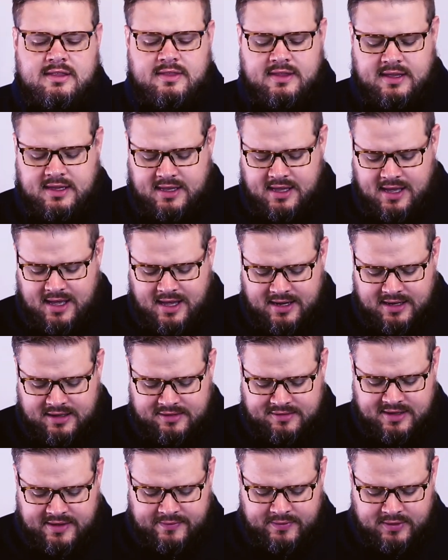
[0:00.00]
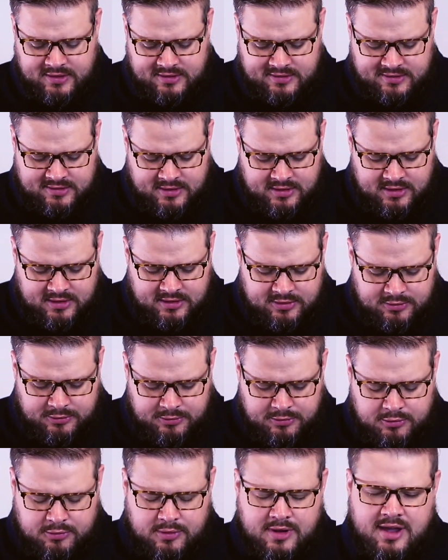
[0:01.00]
that God has given us
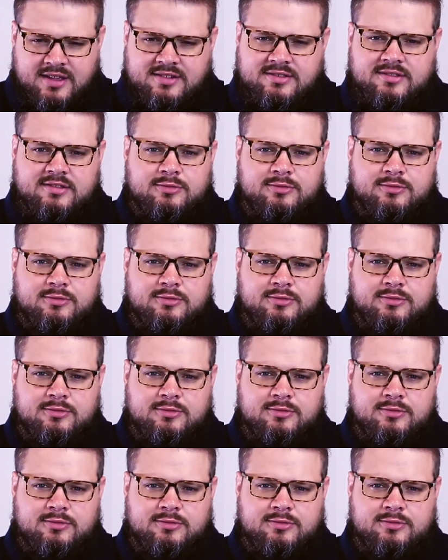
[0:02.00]
through Christ.